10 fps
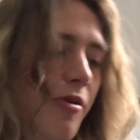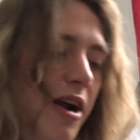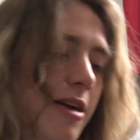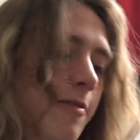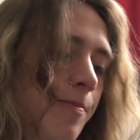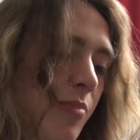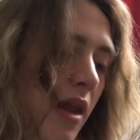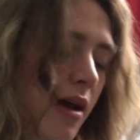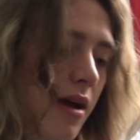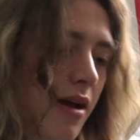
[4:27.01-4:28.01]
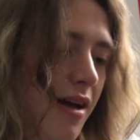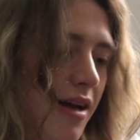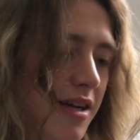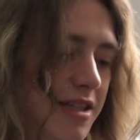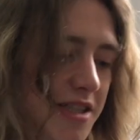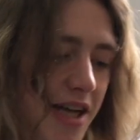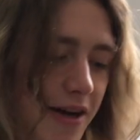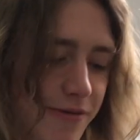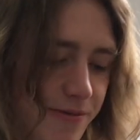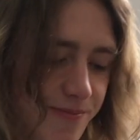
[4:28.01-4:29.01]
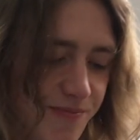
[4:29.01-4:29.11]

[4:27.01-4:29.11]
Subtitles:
right? So